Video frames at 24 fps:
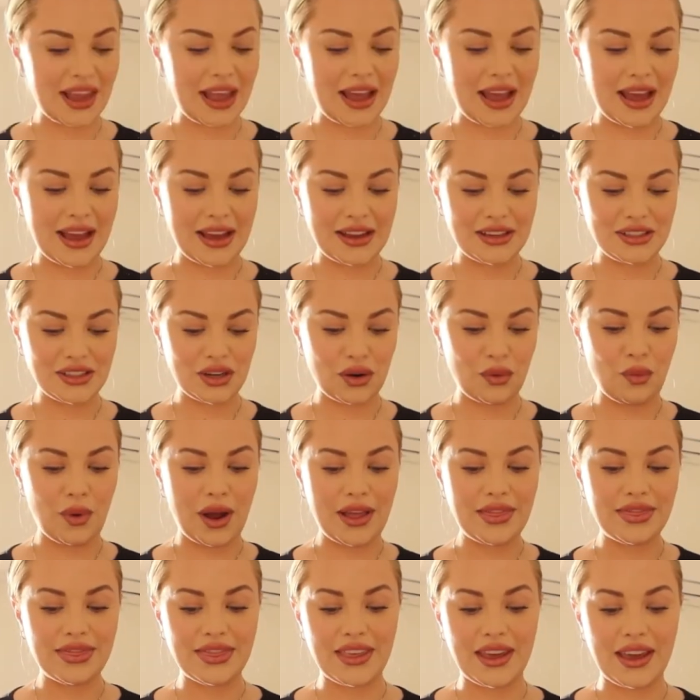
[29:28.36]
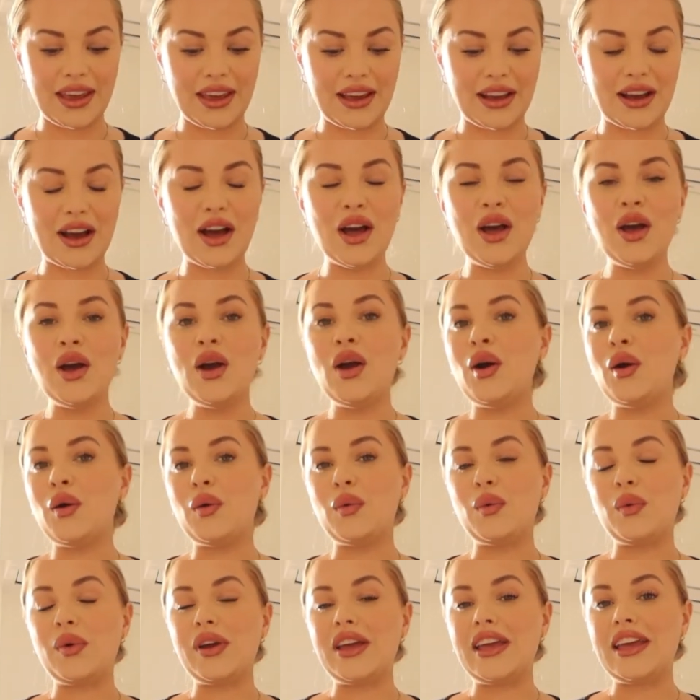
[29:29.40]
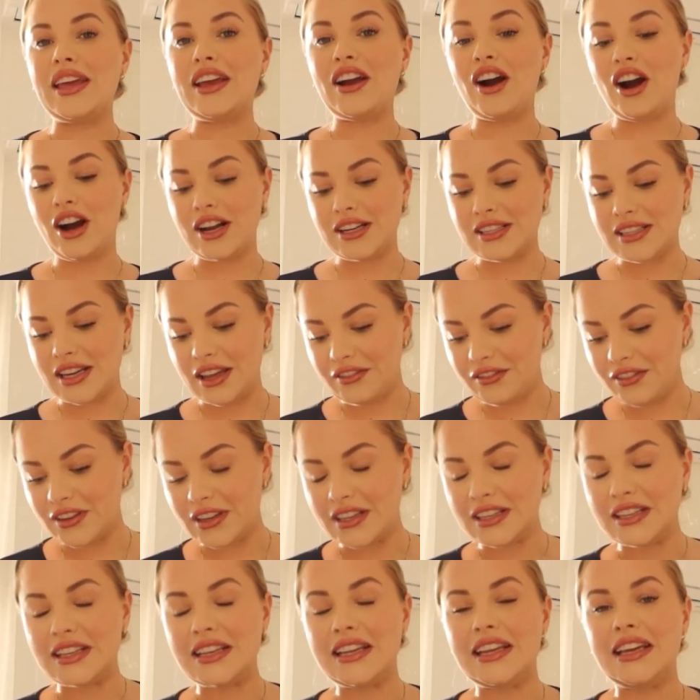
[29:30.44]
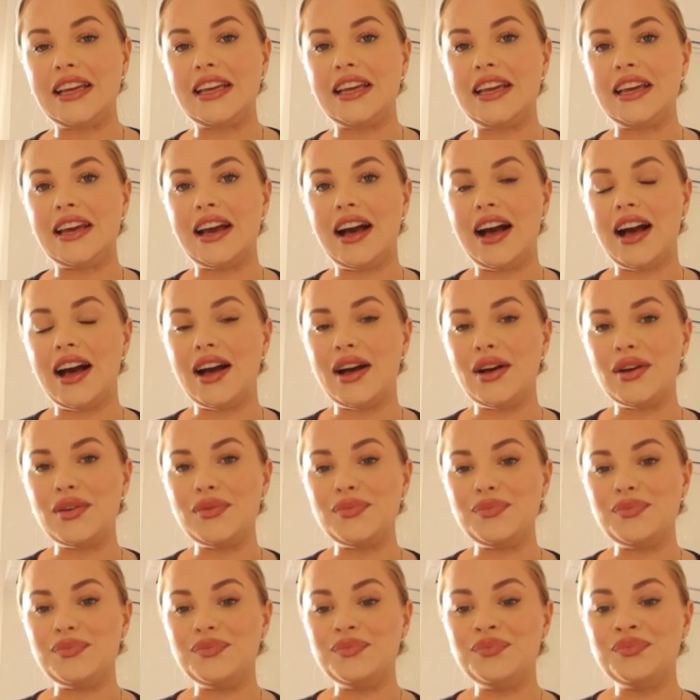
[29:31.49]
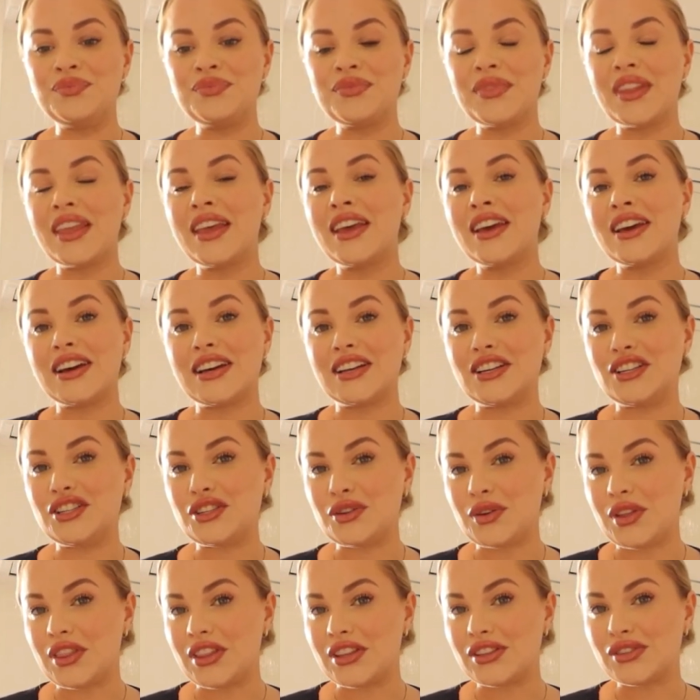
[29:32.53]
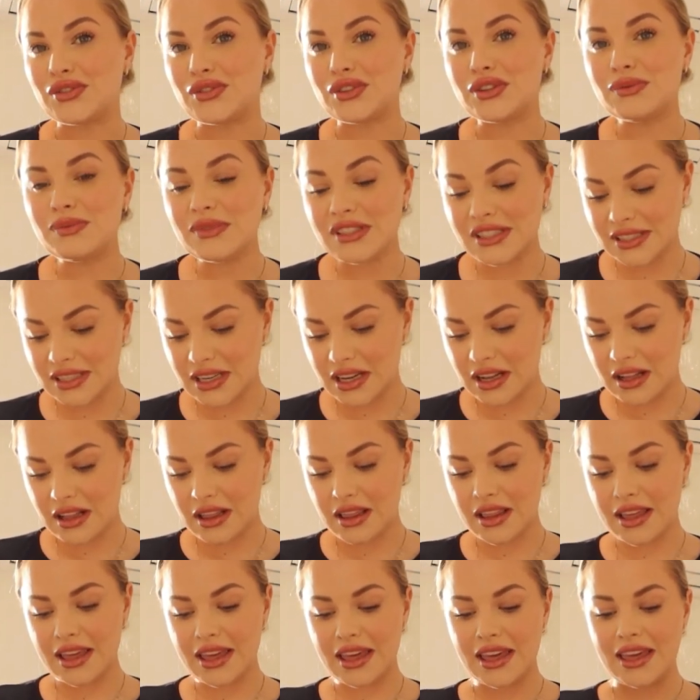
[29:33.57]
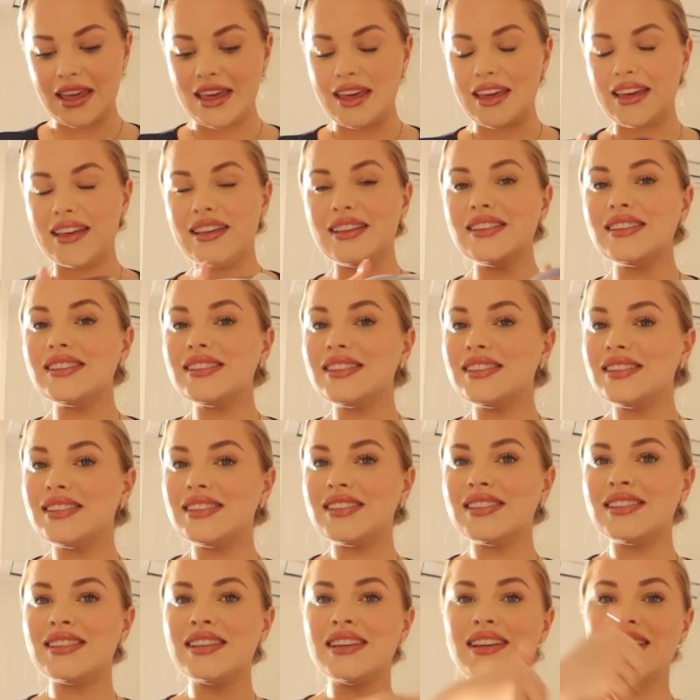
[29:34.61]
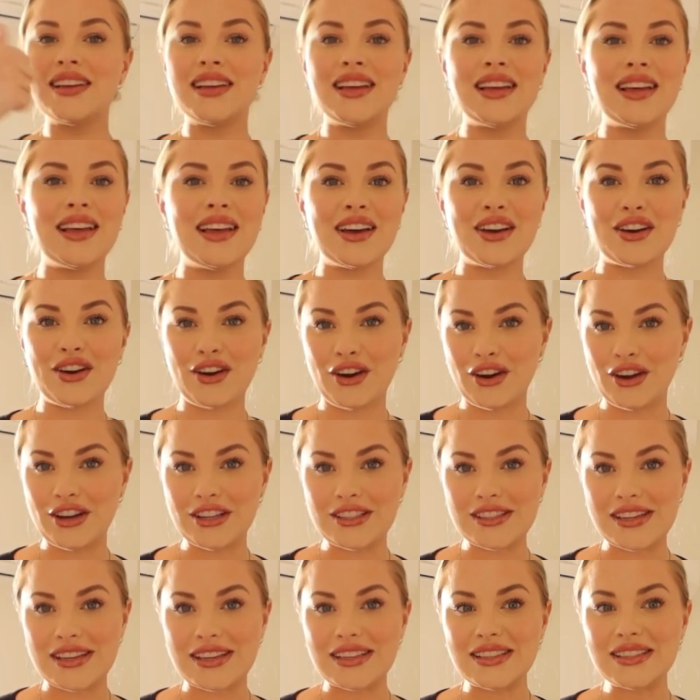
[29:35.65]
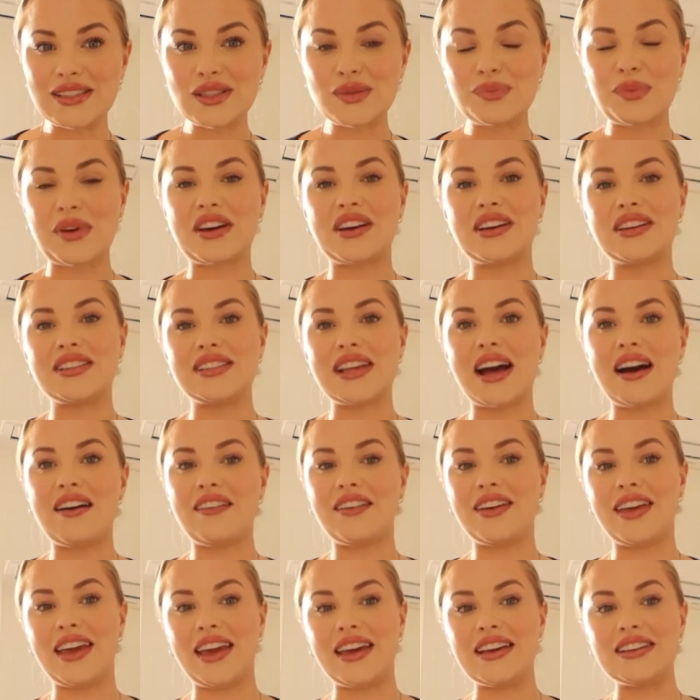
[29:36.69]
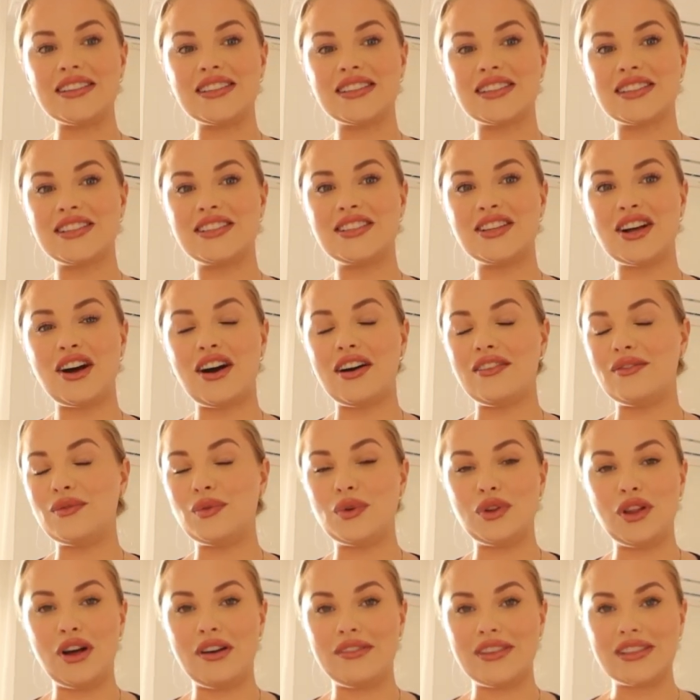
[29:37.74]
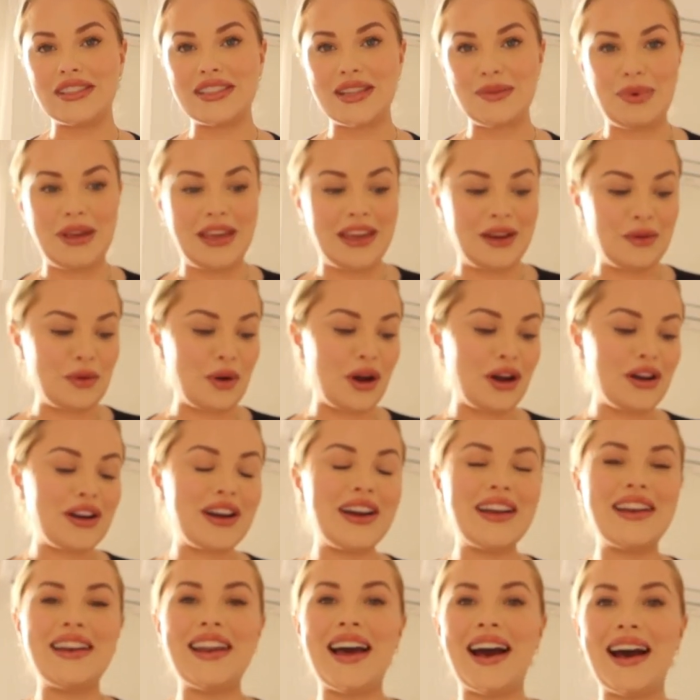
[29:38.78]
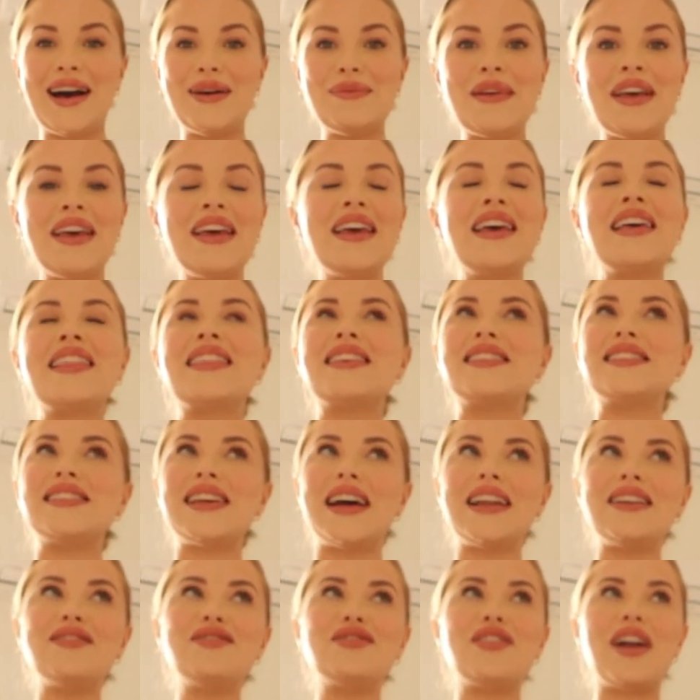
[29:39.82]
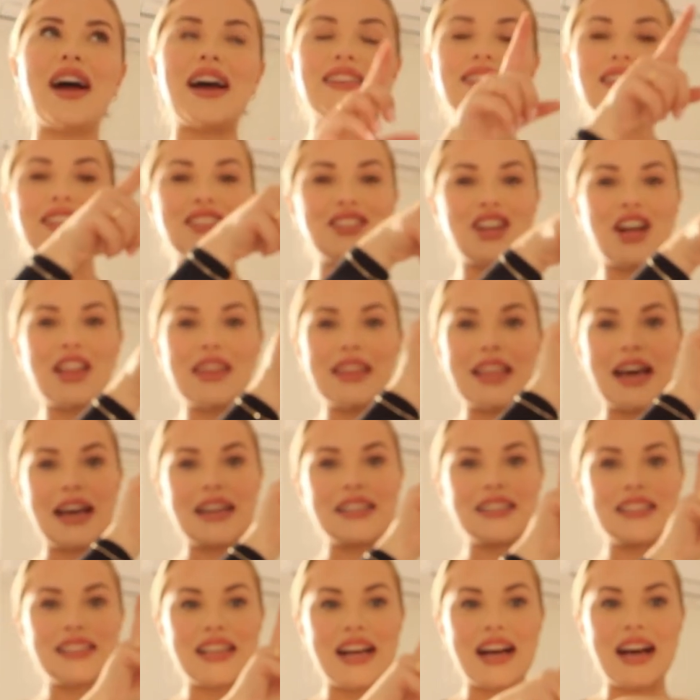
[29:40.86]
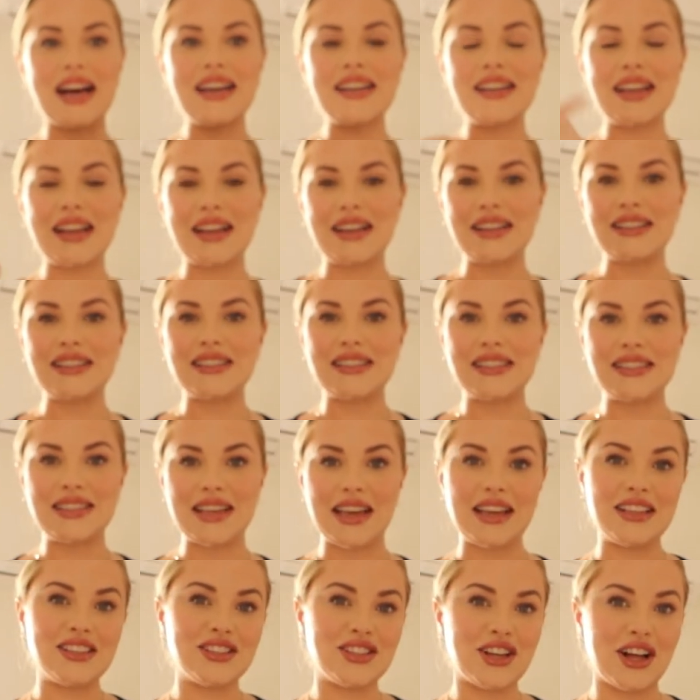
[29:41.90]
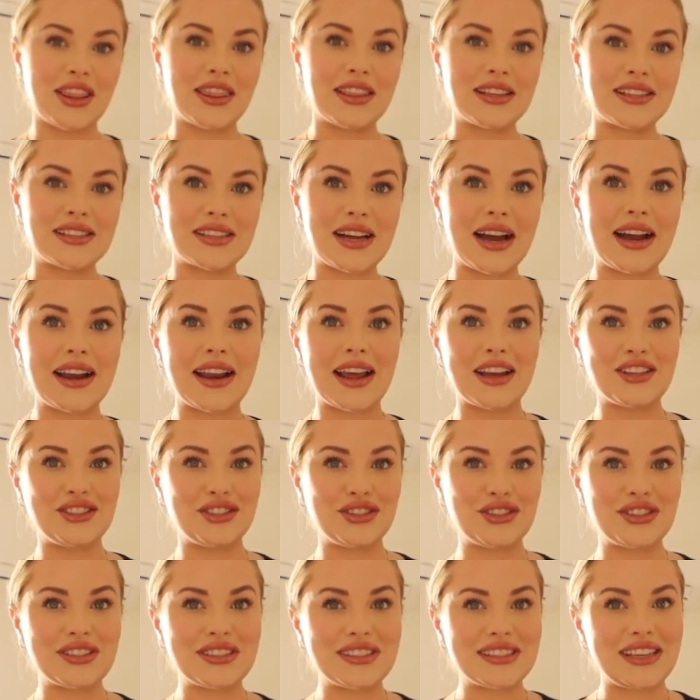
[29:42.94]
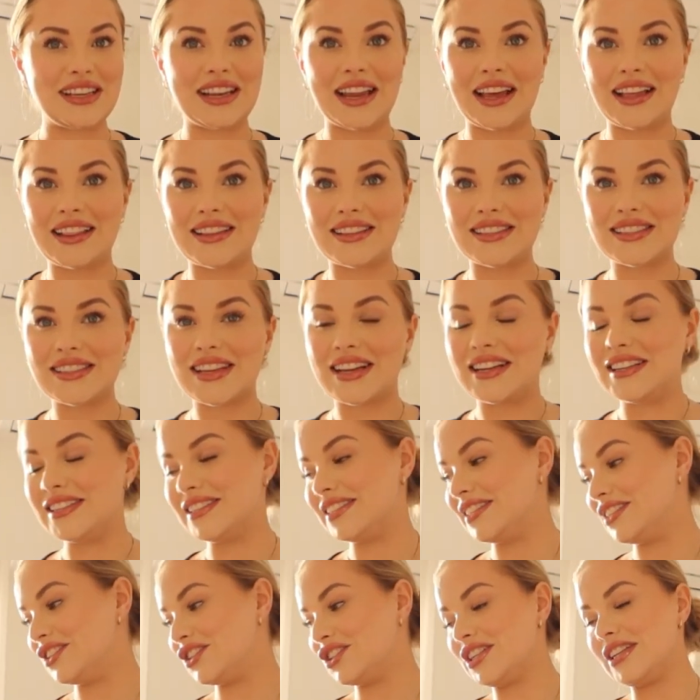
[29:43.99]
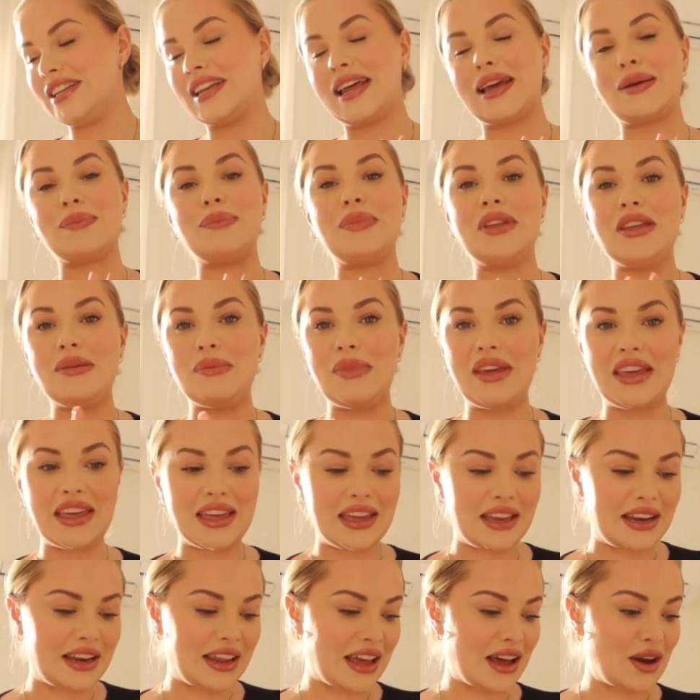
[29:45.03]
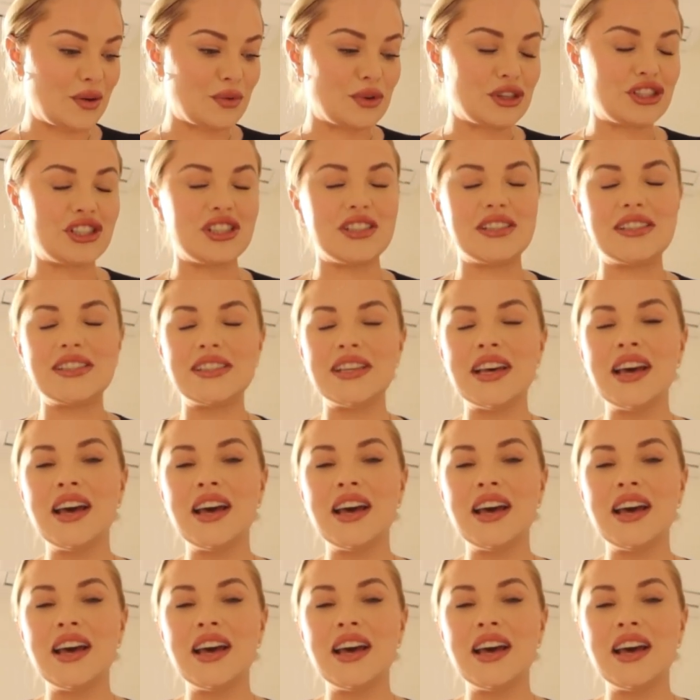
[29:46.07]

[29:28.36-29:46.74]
And one thing we are definitely gonna do in this room still is curtains, because our guests will obviously be woken up. The sun rises on that side and it sets on the side. As you can see, like the sun is literally like beaming in here, which is